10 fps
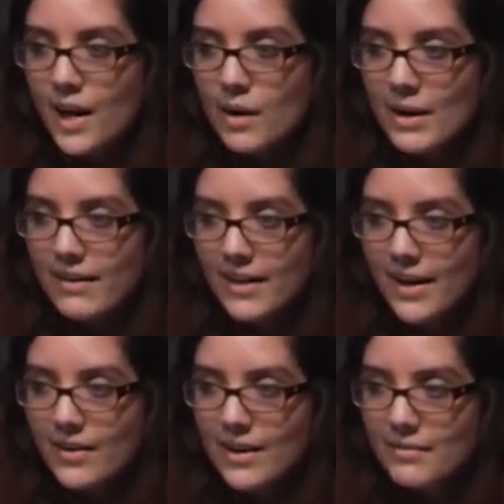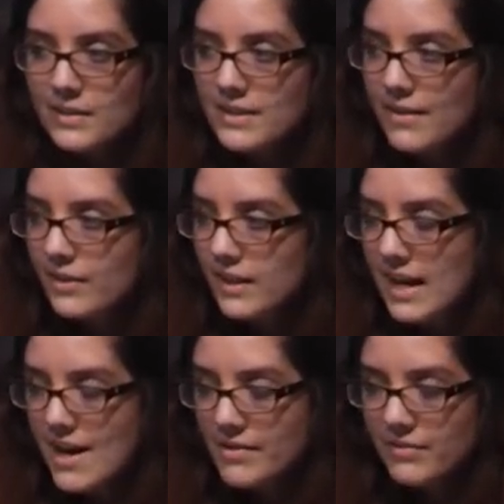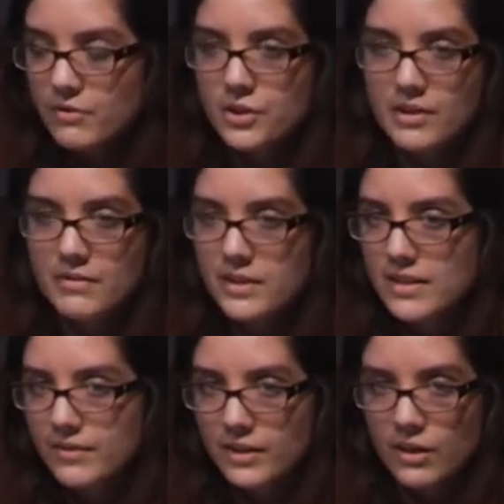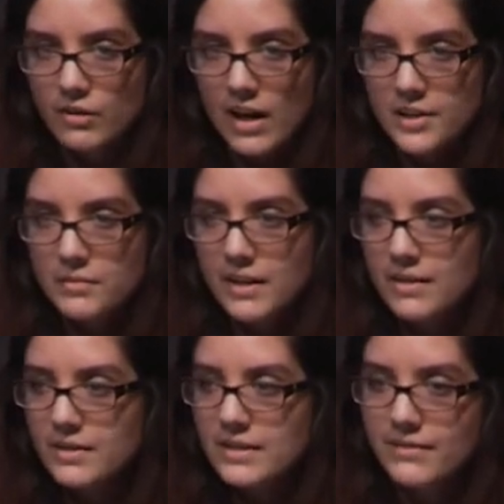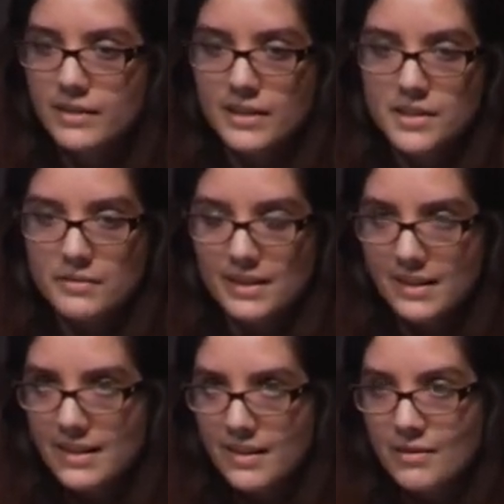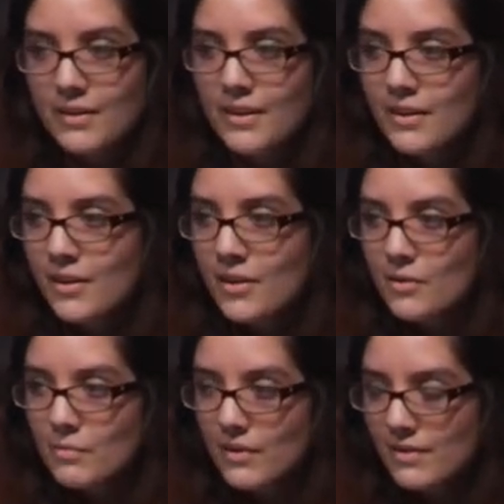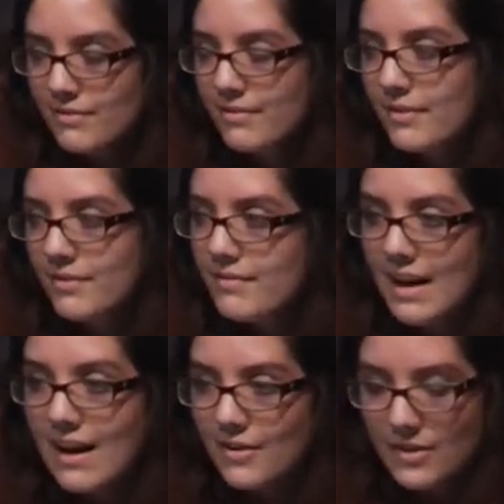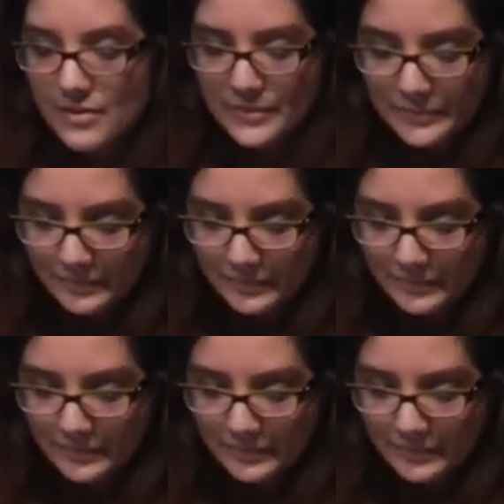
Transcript: about how I was never going to have a future, I was never going to graduate, I was never going to do anything worth value.